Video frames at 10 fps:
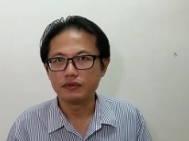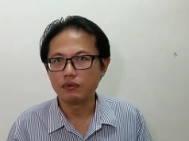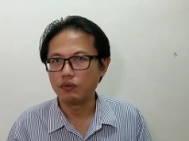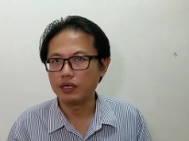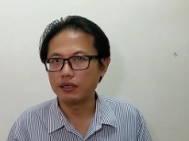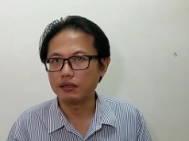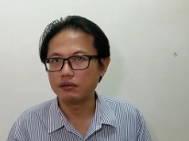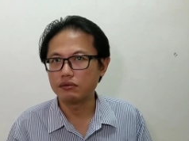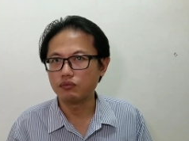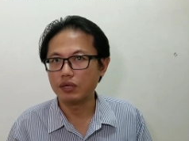
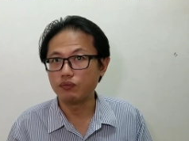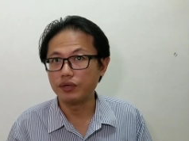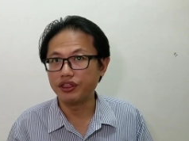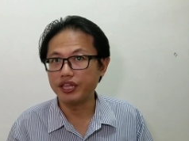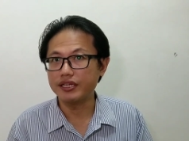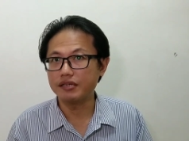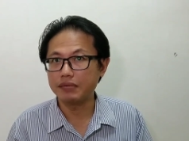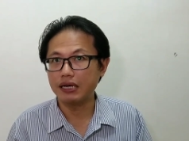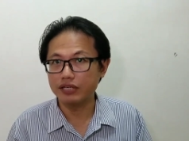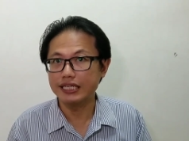Well, when we think
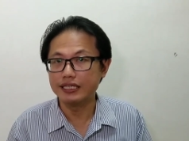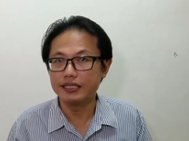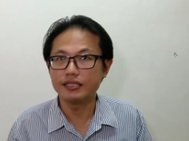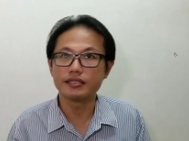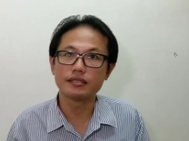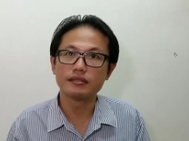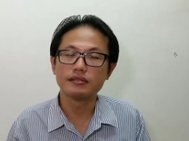about it,